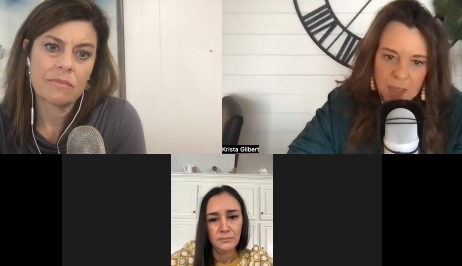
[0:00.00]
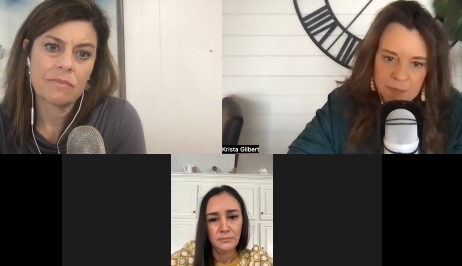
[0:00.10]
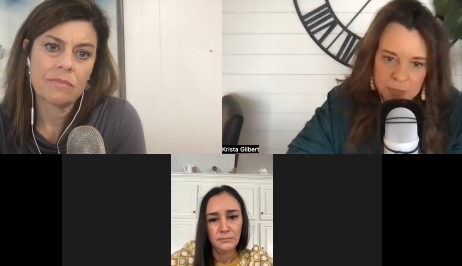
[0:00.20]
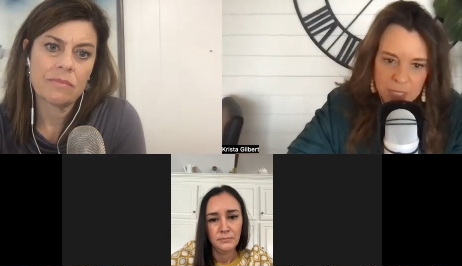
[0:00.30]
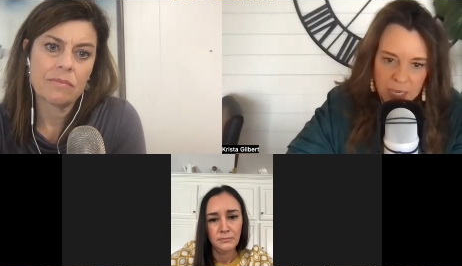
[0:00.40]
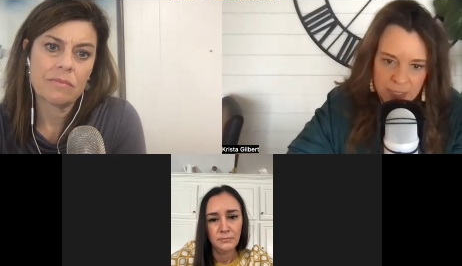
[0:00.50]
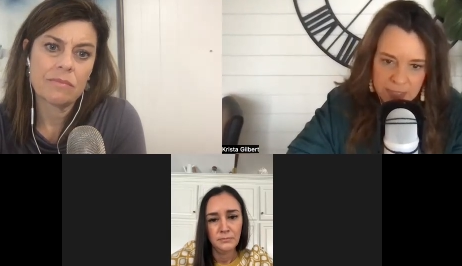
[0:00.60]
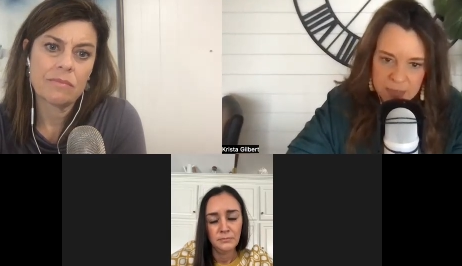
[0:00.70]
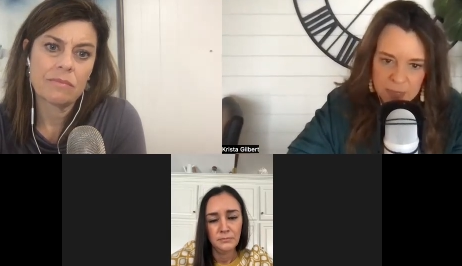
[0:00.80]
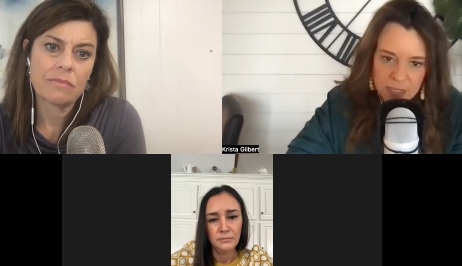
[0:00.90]
Speaker 1: of you
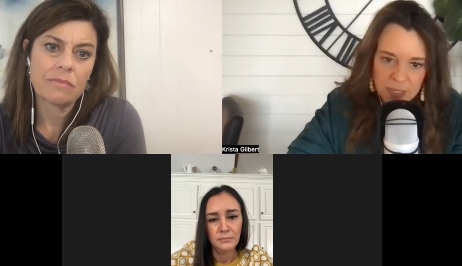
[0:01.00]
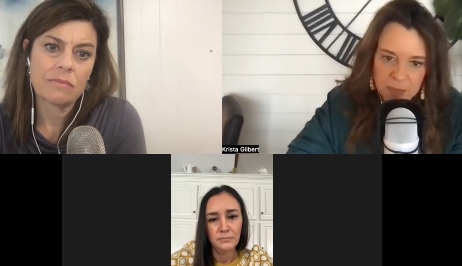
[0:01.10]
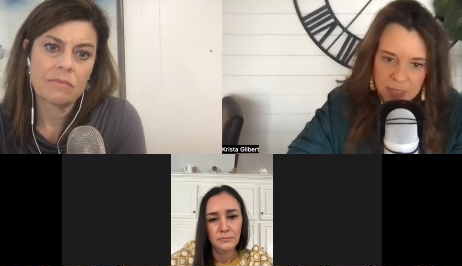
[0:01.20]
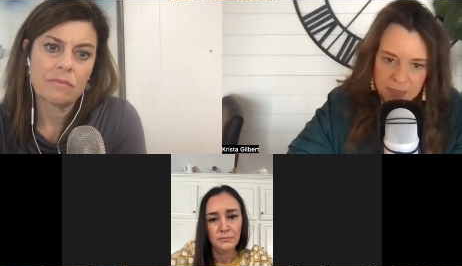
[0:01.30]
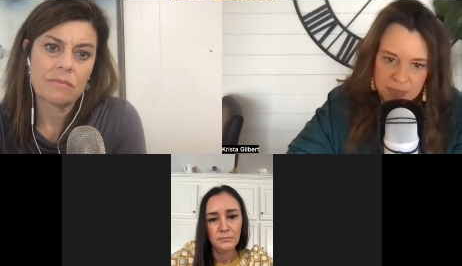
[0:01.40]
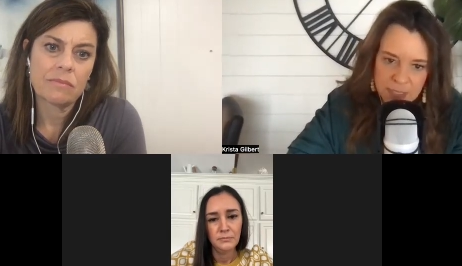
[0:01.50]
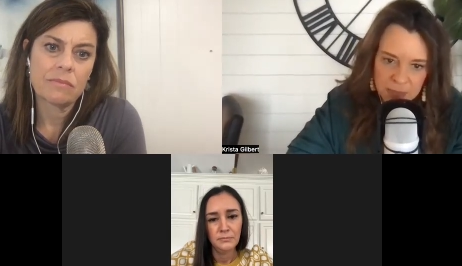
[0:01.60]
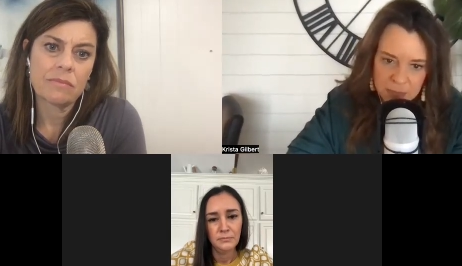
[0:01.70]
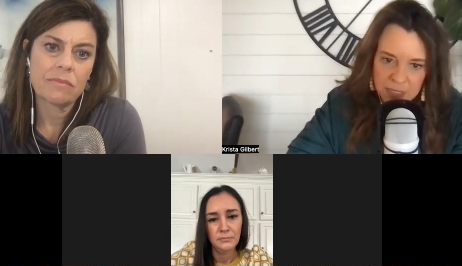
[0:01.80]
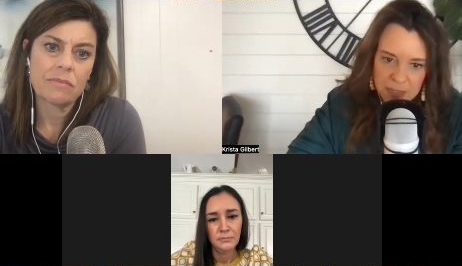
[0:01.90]
talking to me about the
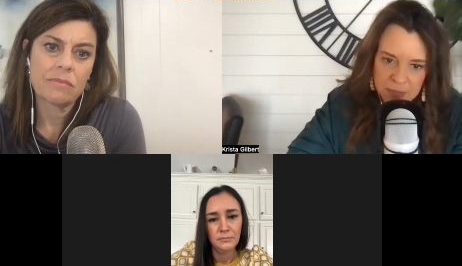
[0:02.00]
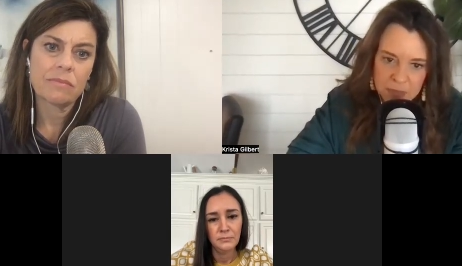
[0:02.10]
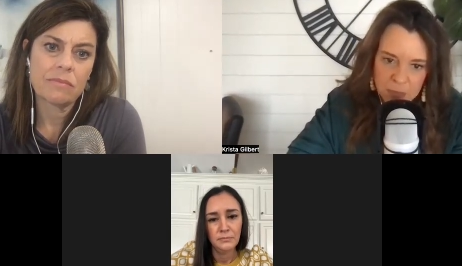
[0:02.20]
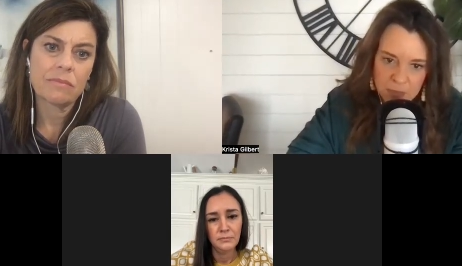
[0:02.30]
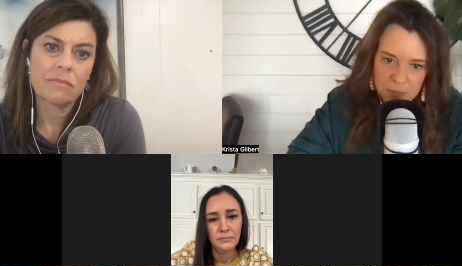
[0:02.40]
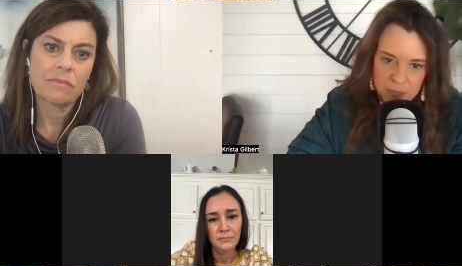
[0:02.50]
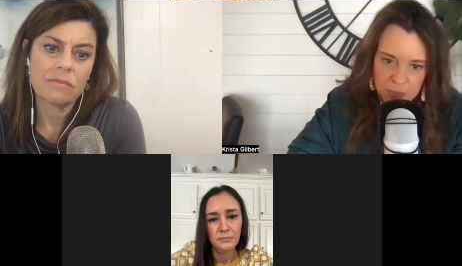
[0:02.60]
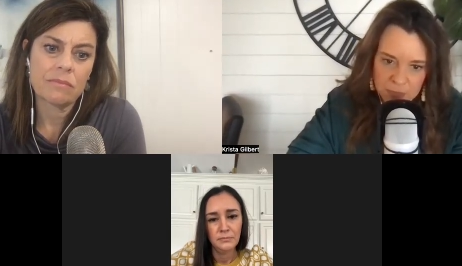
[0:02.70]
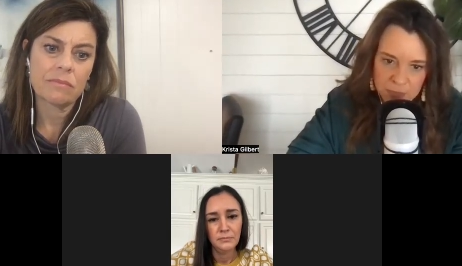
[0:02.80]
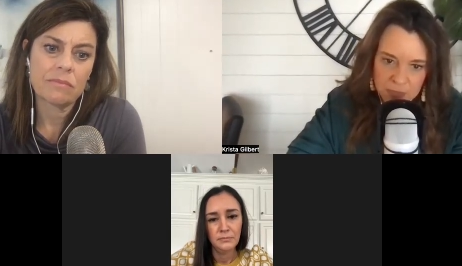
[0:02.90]
same things over and
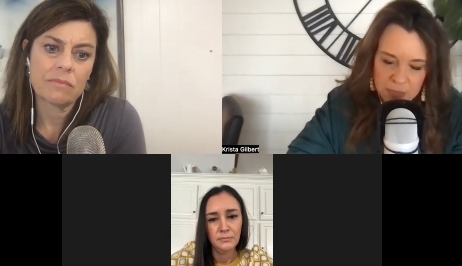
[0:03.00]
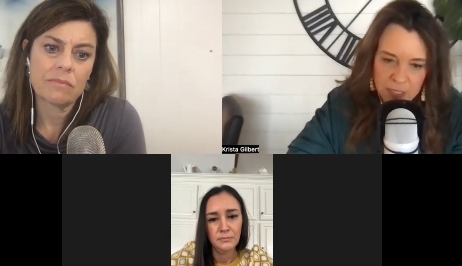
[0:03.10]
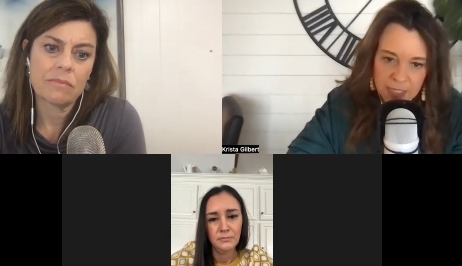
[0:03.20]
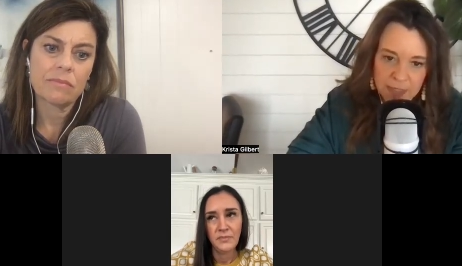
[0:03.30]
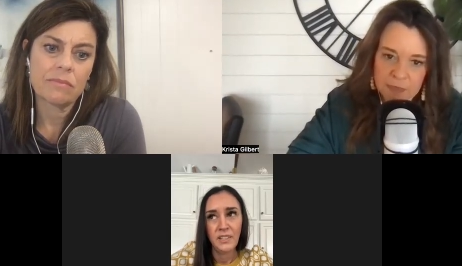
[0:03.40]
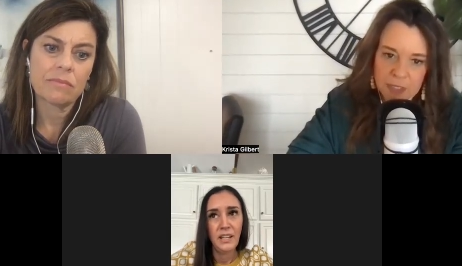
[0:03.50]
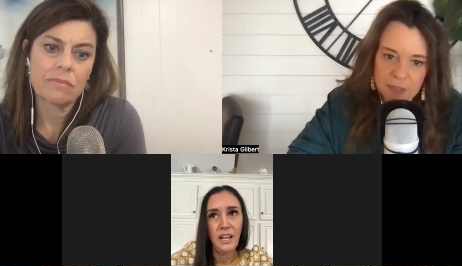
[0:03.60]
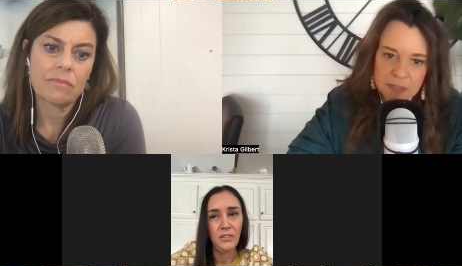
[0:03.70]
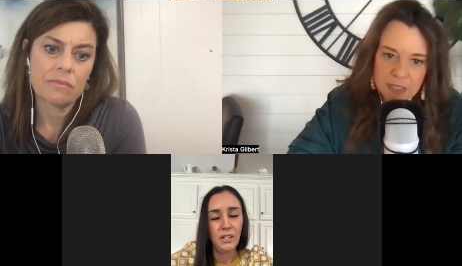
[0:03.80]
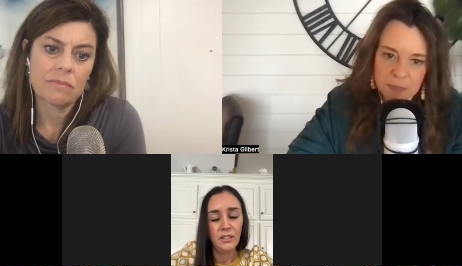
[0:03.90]
over. Like if
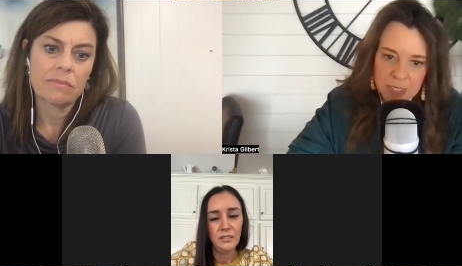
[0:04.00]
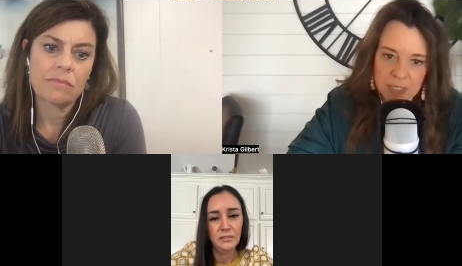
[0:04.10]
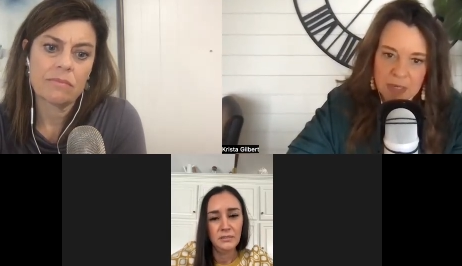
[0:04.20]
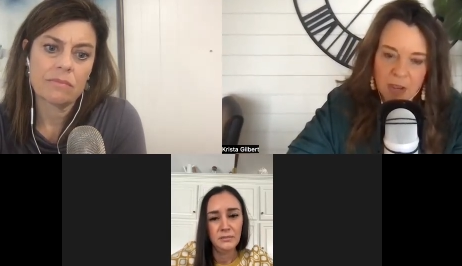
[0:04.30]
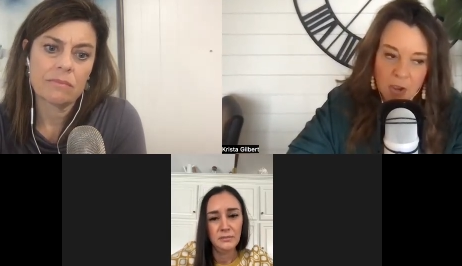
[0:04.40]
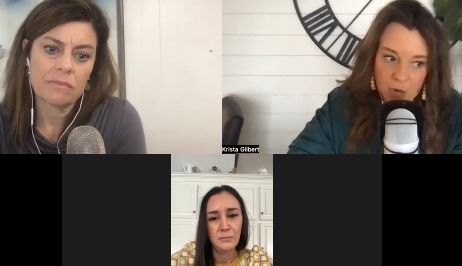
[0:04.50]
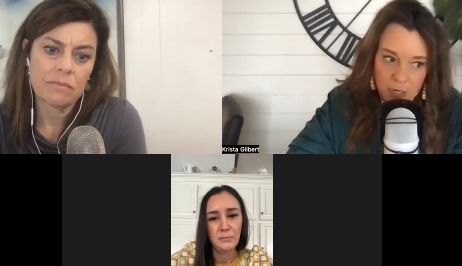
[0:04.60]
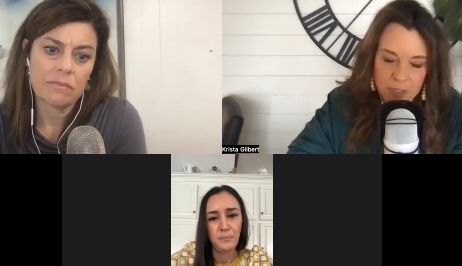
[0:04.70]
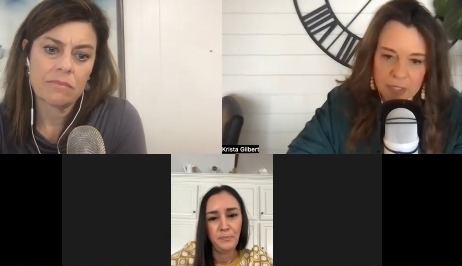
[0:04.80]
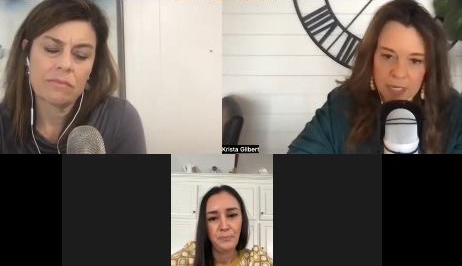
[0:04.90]
there's never. something hard